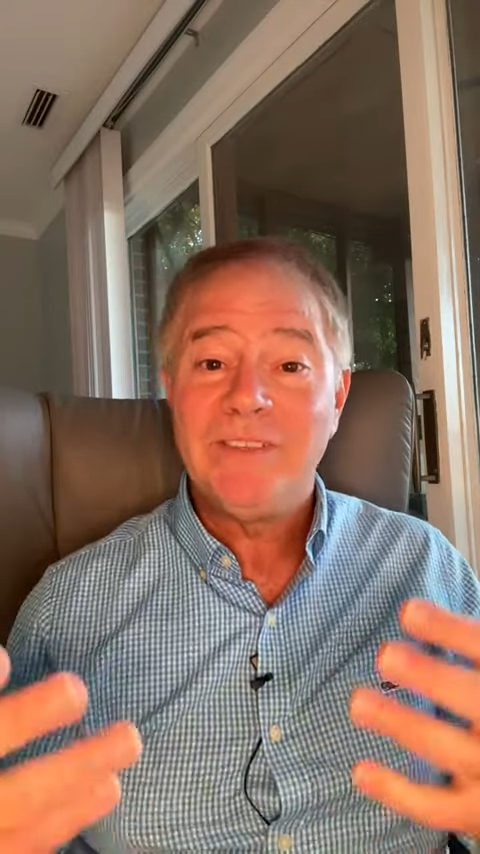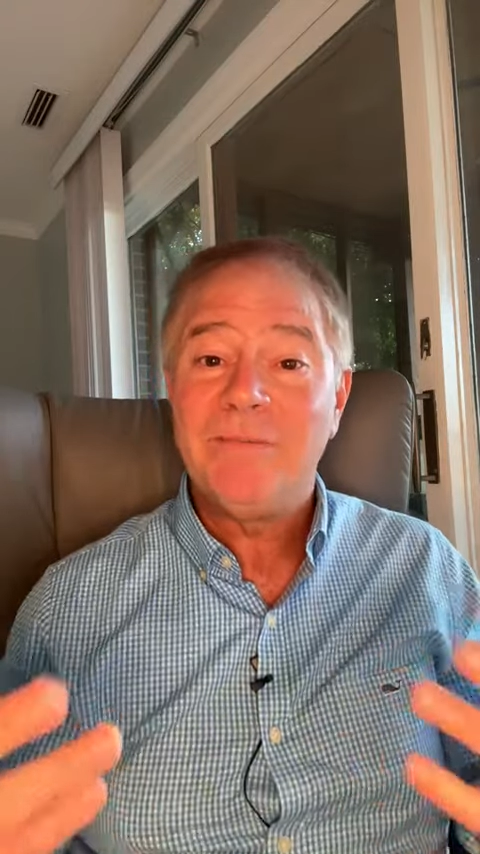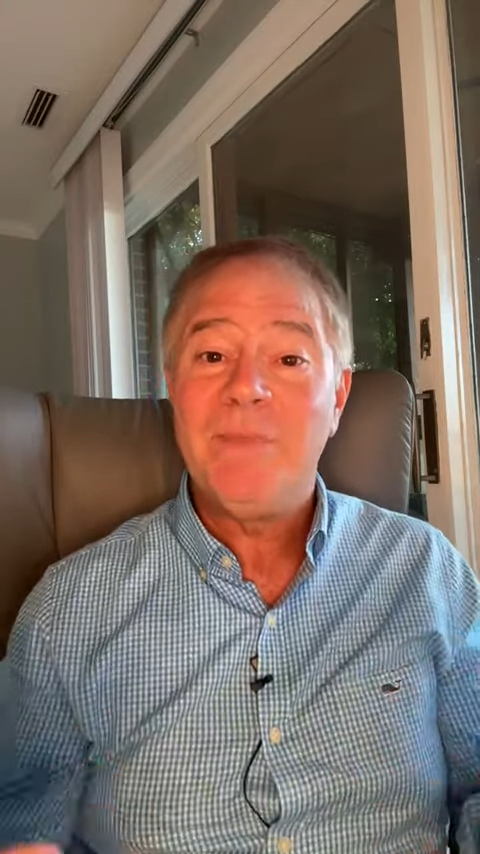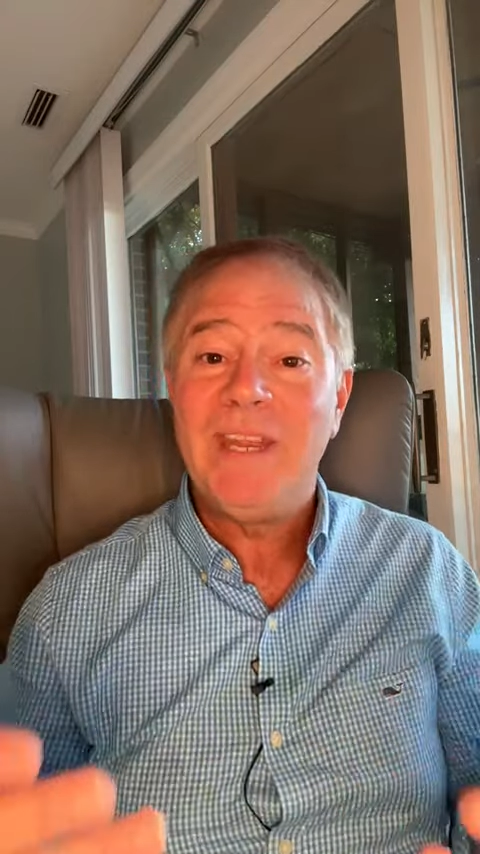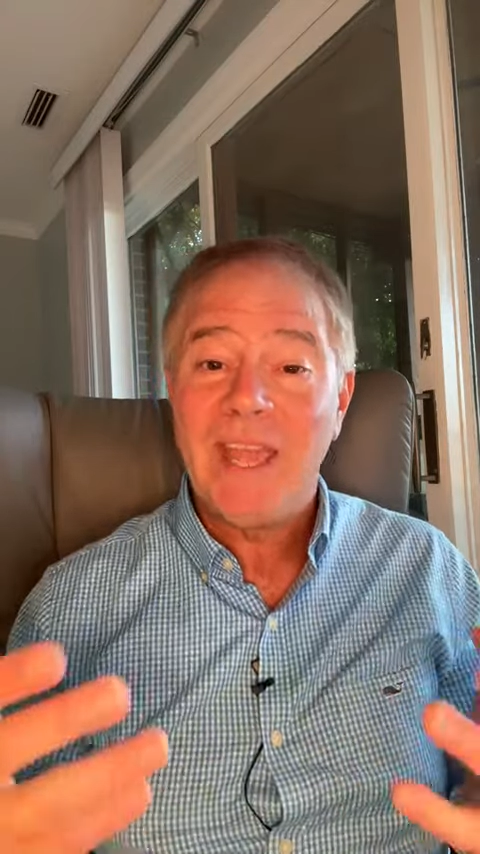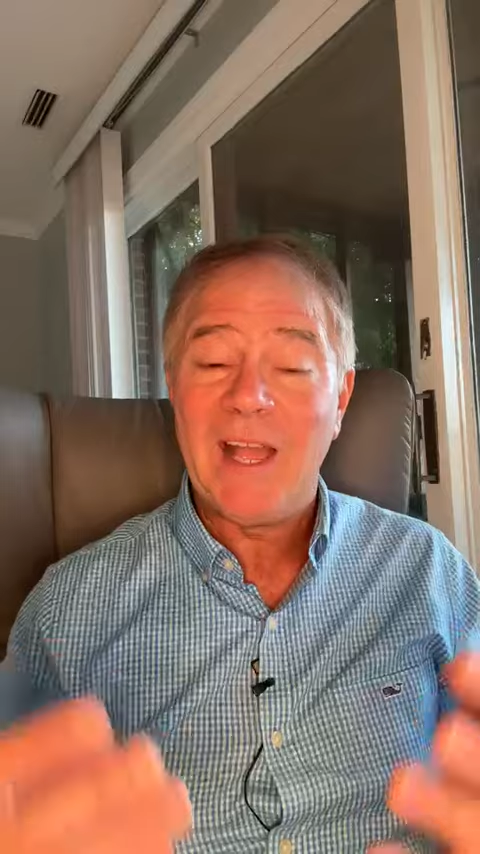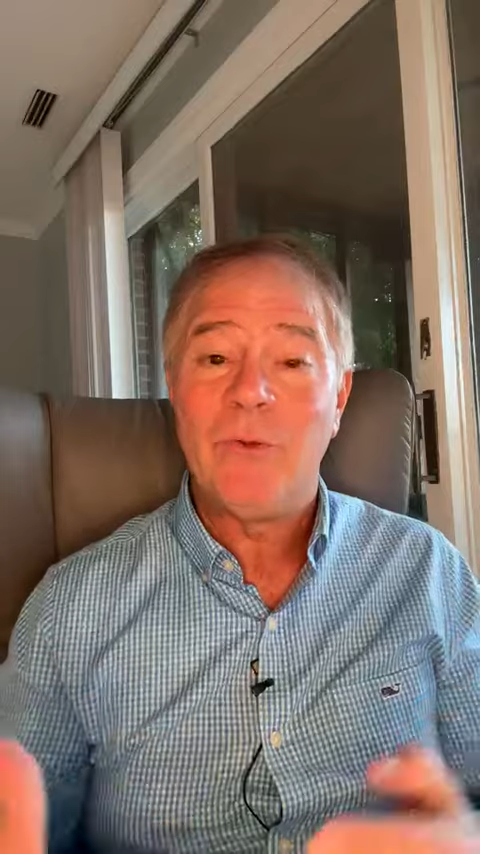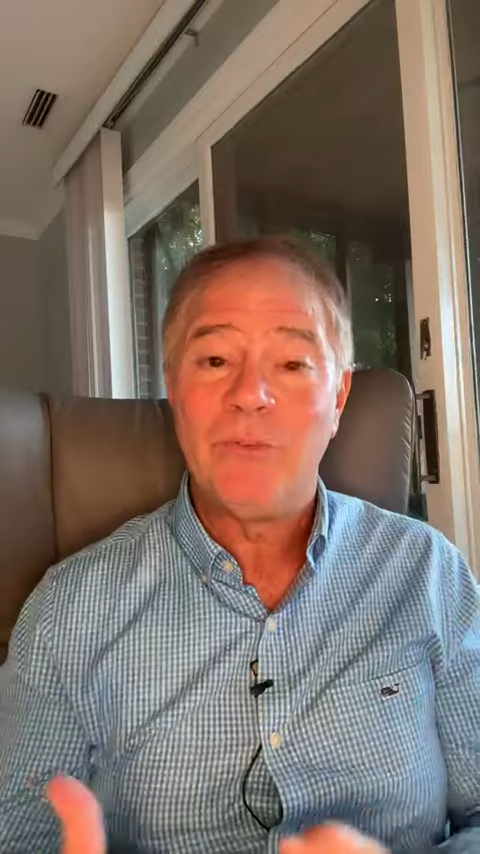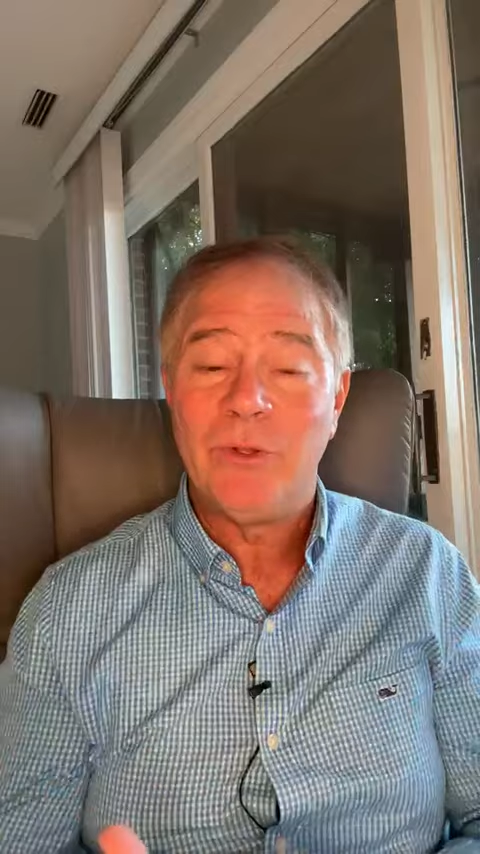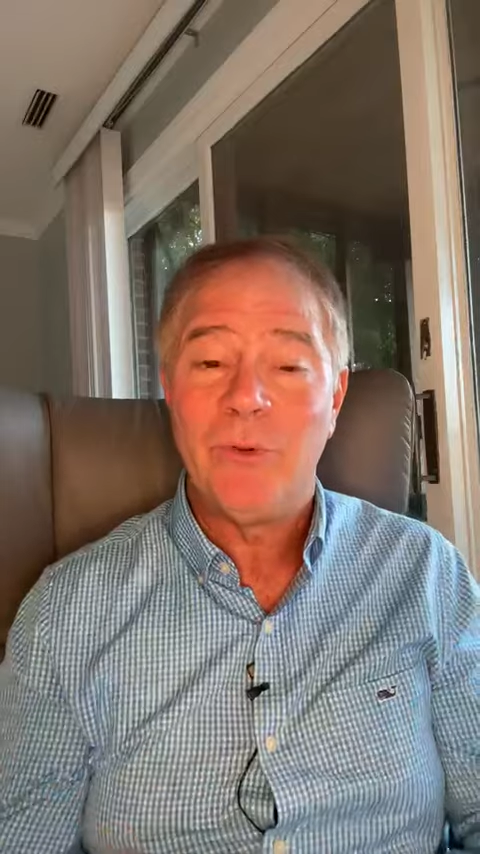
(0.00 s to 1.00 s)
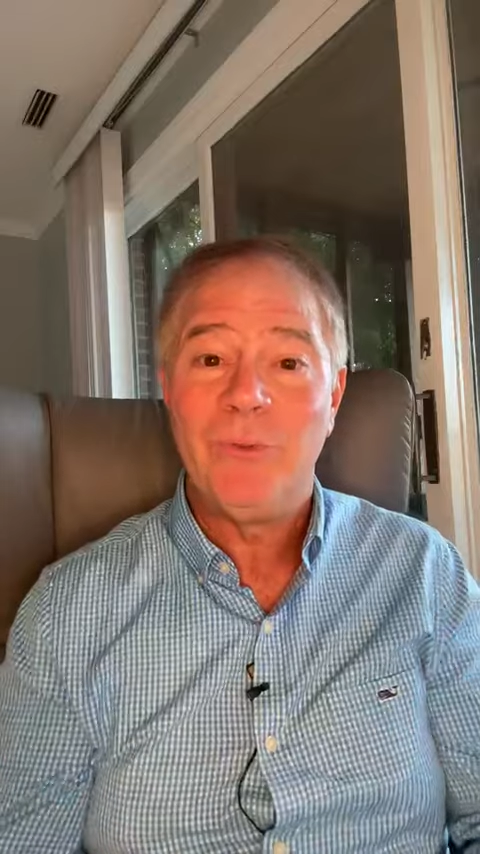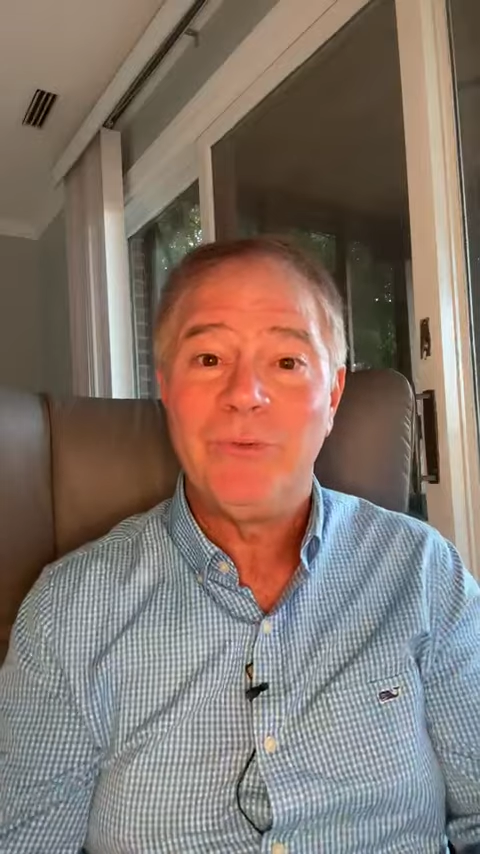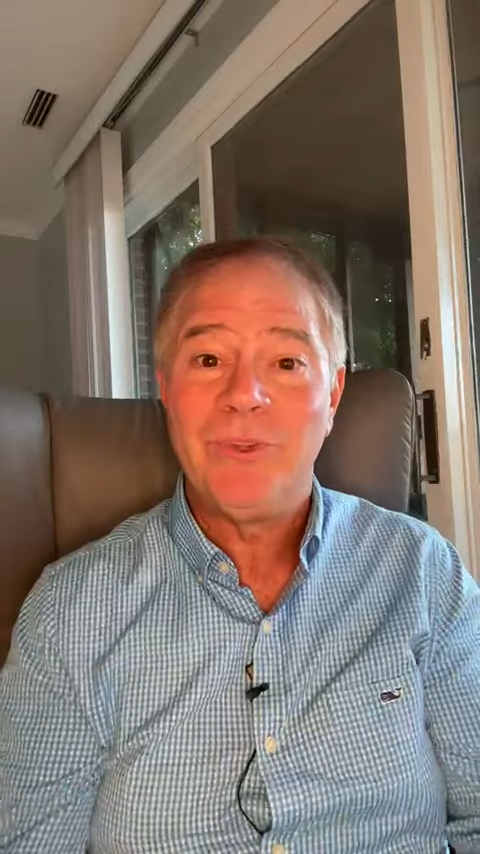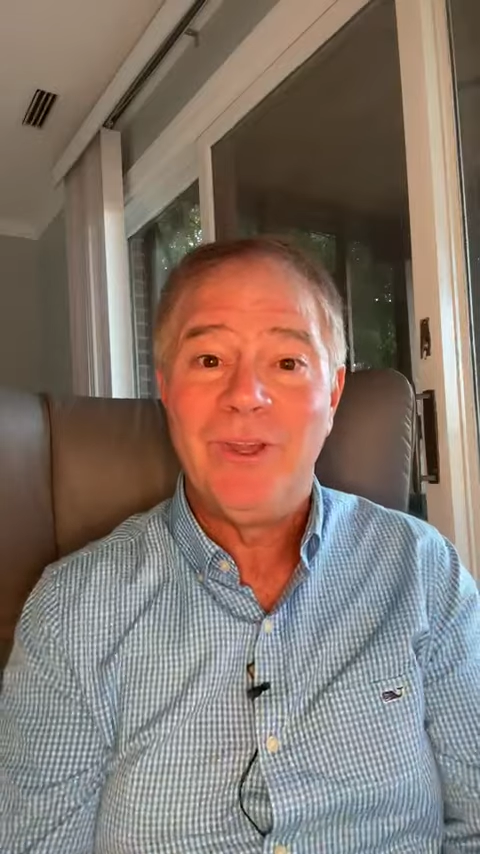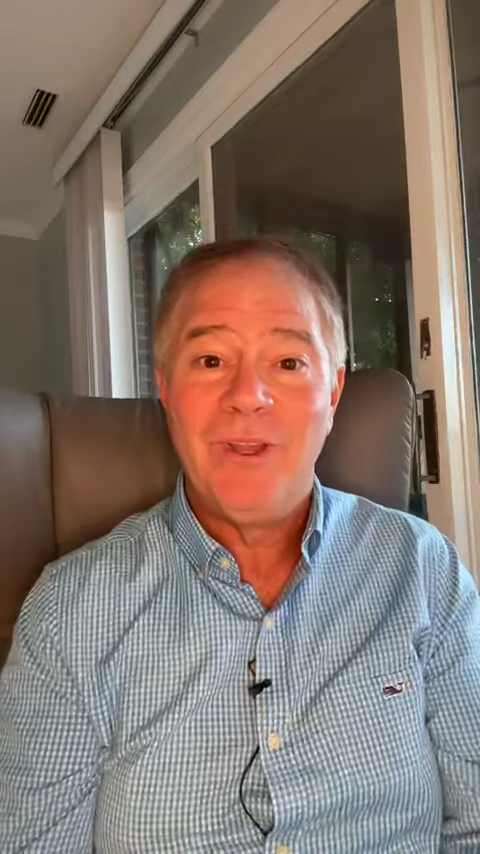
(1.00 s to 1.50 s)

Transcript: as many households